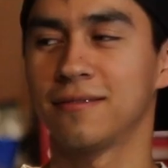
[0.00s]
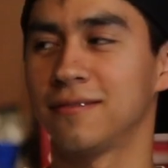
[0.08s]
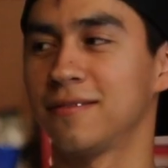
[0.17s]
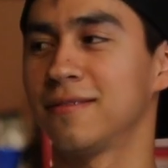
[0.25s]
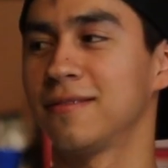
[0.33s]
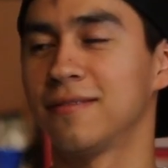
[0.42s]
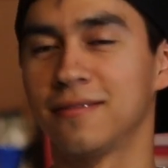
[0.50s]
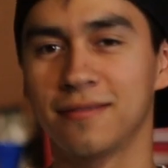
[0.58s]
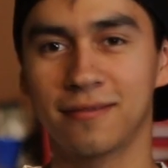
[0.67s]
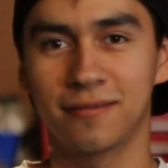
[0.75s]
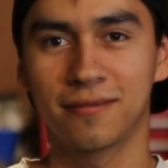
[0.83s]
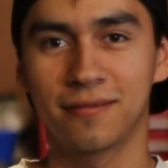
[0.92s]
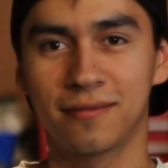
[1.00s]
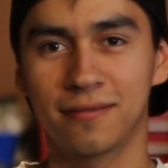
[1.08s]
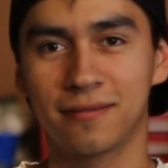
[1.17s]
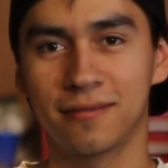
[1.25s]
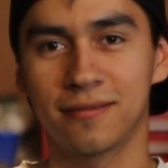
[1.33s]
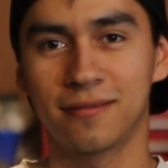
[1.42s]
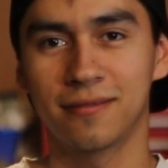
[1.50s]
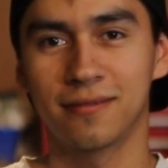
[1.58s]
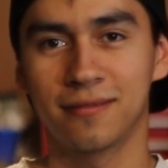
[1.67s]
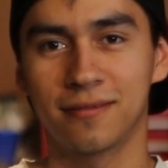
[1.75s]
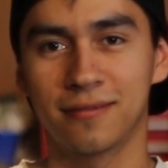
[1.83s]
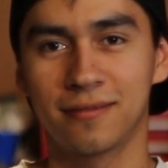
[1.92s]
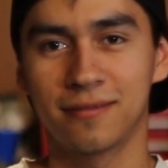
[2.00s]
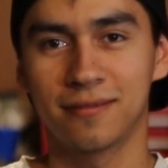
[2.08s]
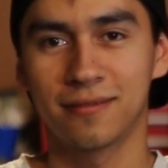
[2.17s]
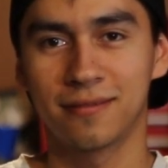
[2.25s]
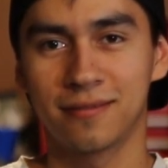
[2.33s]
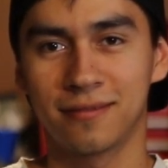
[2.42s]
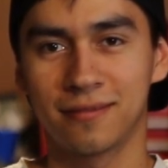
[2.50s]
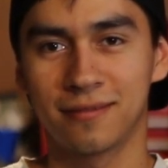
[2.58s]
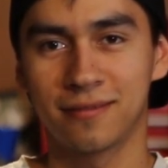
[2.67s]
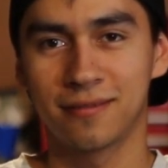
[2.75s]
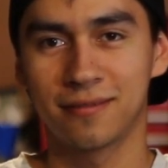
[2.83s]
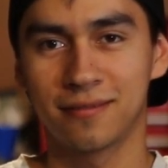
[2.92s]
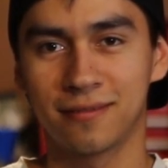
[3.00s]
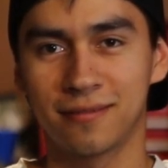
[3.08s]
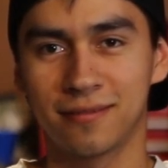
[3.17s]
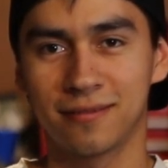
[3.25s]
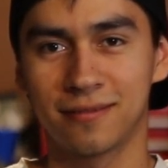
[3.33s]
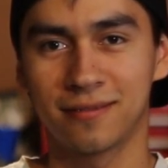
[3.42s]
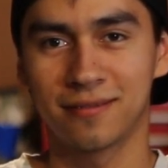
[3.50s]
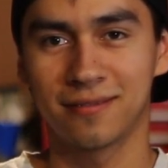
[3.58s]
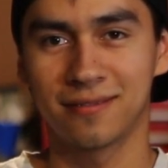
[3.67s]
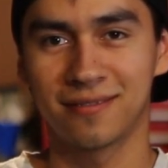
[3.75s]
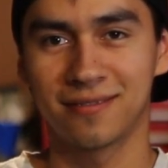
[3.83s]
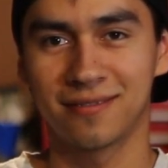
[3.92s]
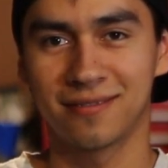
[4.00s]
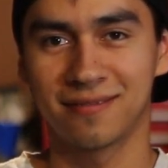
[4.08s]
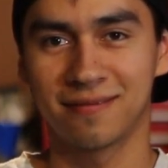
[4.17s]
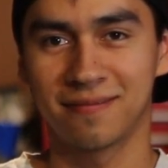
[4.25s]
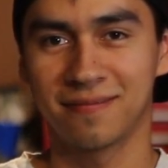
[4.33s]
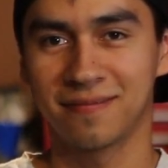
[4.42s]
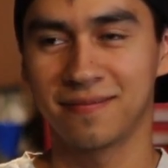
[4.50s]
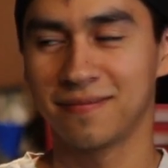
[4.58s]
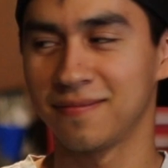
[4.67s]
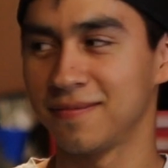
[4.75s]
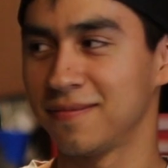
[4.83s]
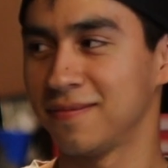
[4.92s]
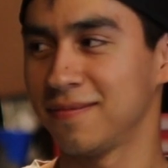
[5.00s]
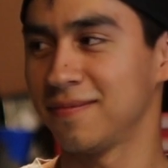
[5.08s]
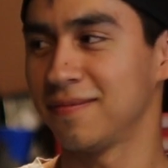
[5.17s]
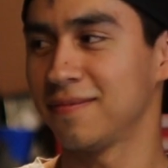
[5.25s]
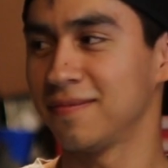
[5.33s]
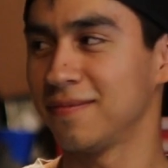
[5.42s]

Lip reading: The person shown says nothing.